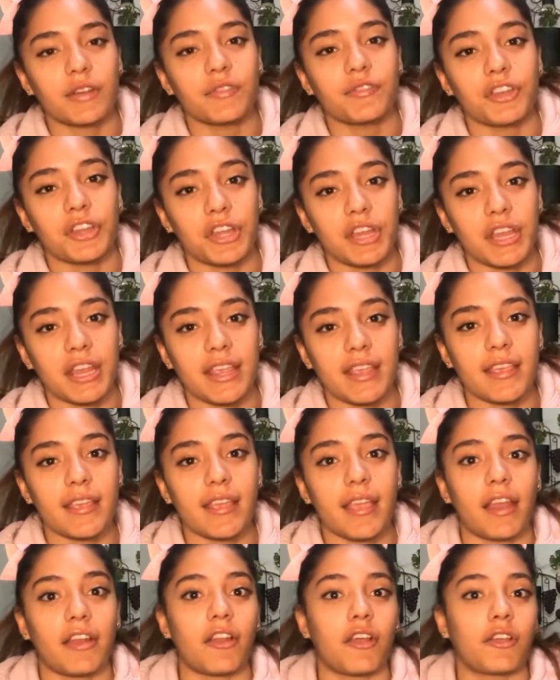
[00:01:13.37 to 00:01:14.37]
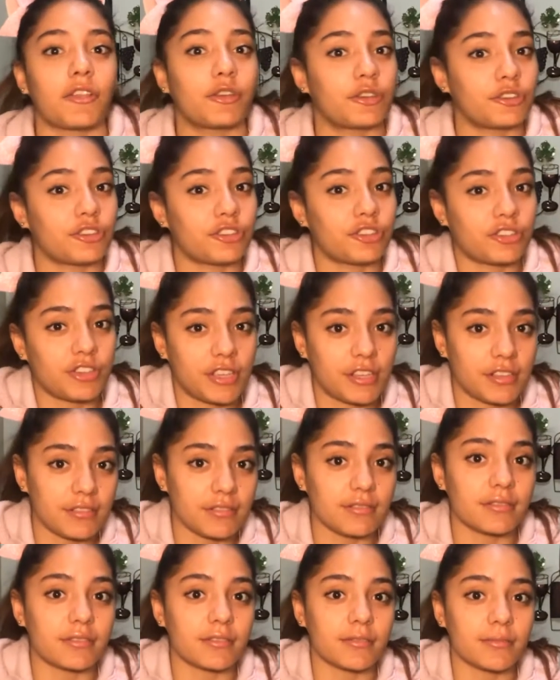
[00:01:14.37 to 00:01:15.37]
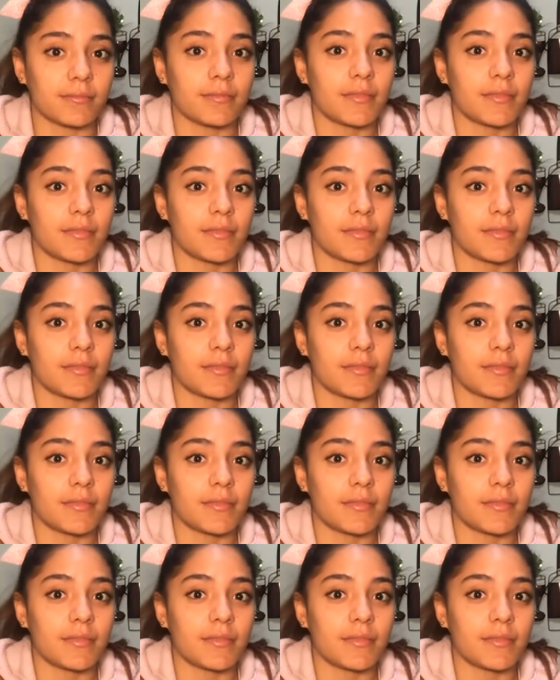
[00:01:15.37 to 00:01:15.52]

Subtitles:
of your knee and on your shins.